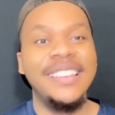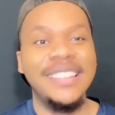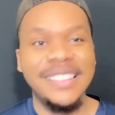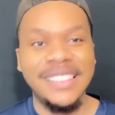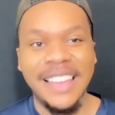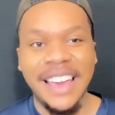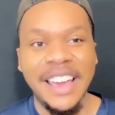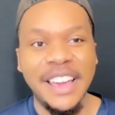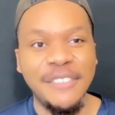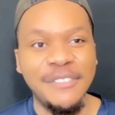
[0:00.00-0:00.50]

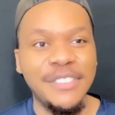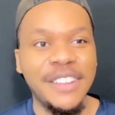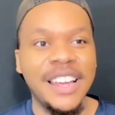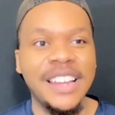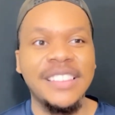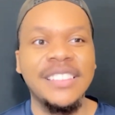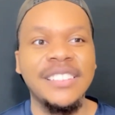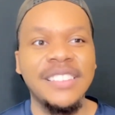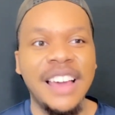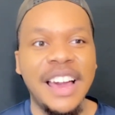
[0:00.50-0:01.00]
They
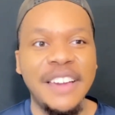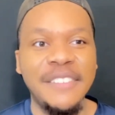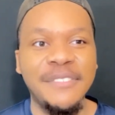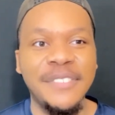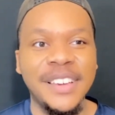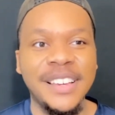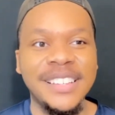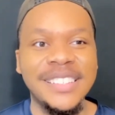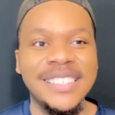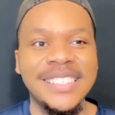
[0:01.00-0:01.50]
inflated their life
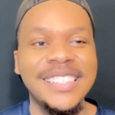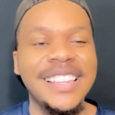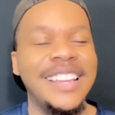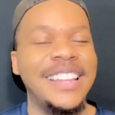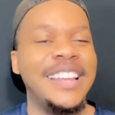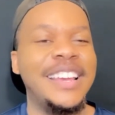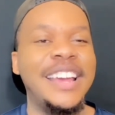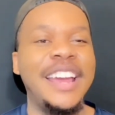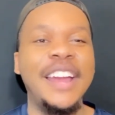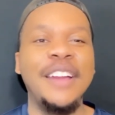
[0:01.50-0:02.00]
vests, and
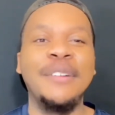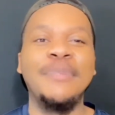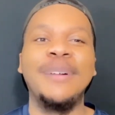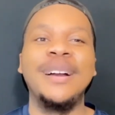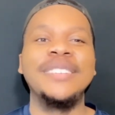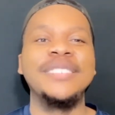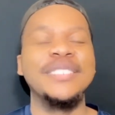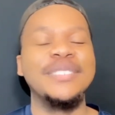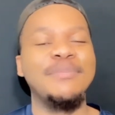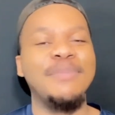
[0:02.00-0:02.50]
then
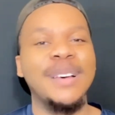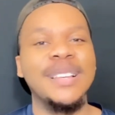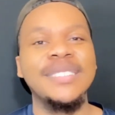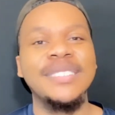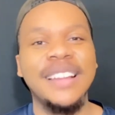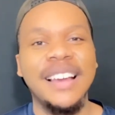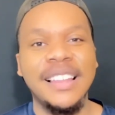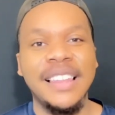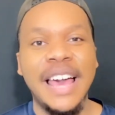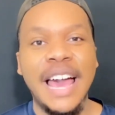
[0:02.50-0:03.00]
everybody just
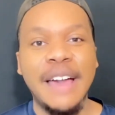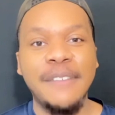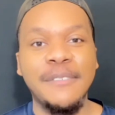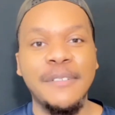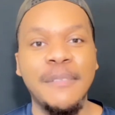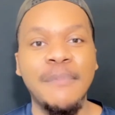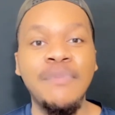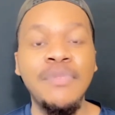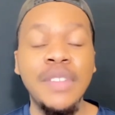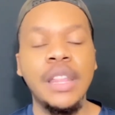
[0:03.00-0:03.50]
busted out
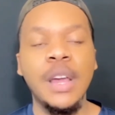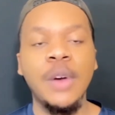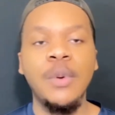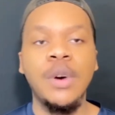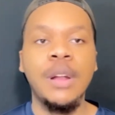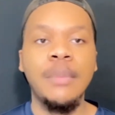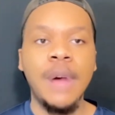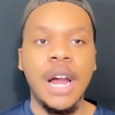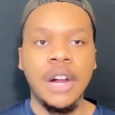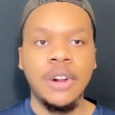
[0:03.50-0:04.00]
laughing. Then
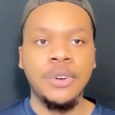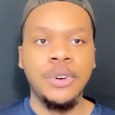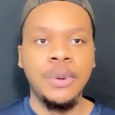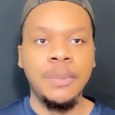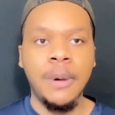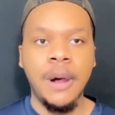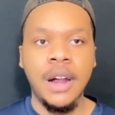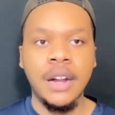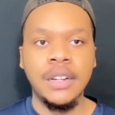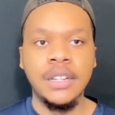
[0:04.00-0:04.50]
one of my crew
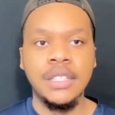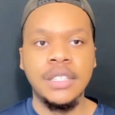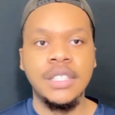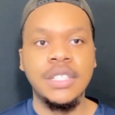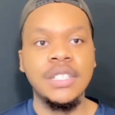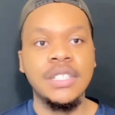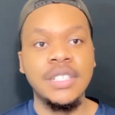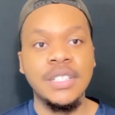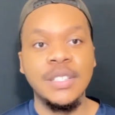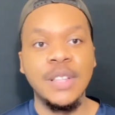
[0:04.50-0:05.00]
partners,
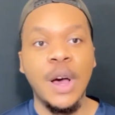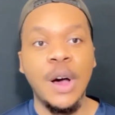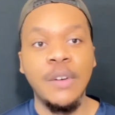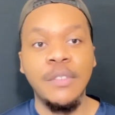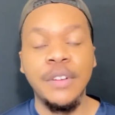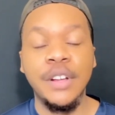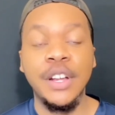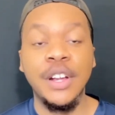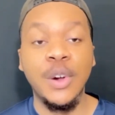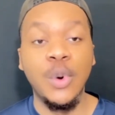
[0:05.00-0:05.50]
she's just
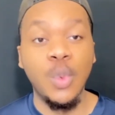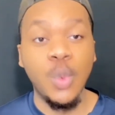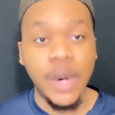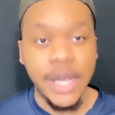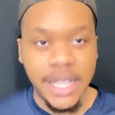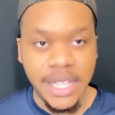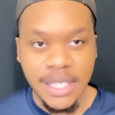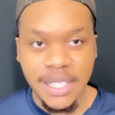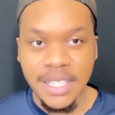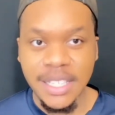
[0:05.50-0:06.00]
over here
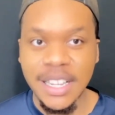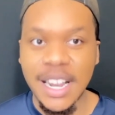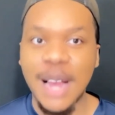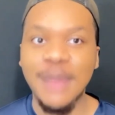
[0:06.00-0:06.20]
wheezing.